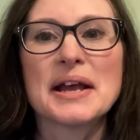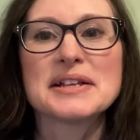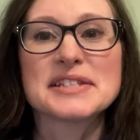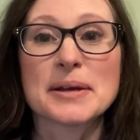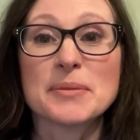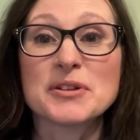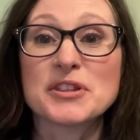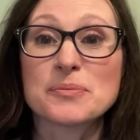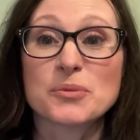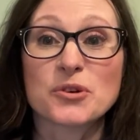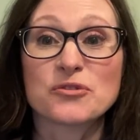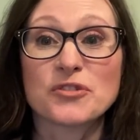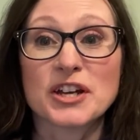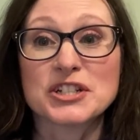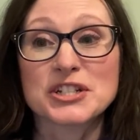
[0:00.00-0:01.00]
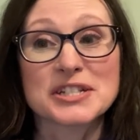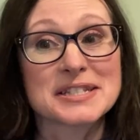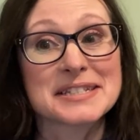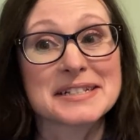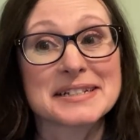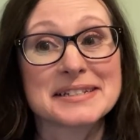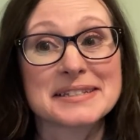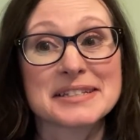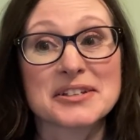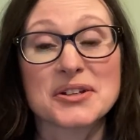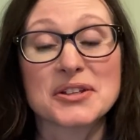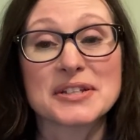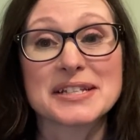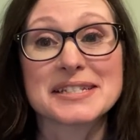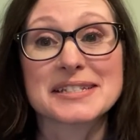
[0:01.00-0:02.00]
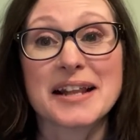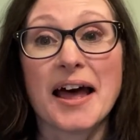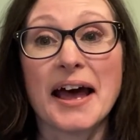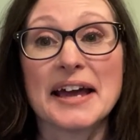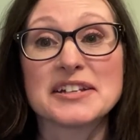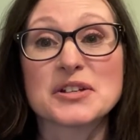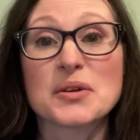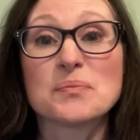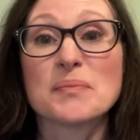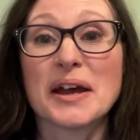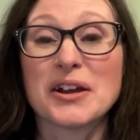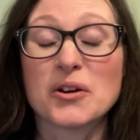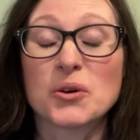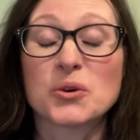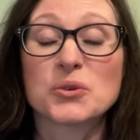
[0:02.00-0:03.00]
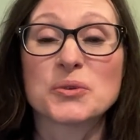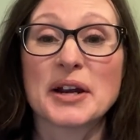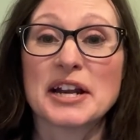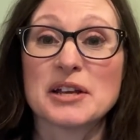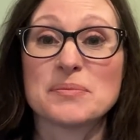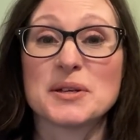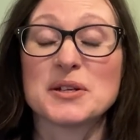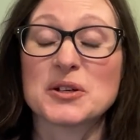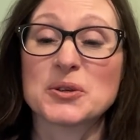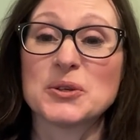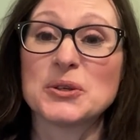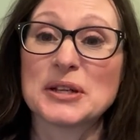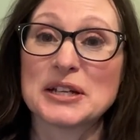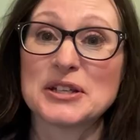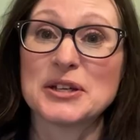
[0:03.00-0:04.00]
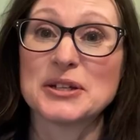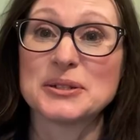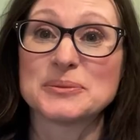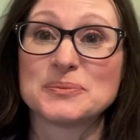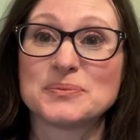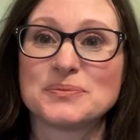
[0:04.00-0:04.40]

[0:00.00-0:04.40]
Some of the professions listed on this slide may already be calling you.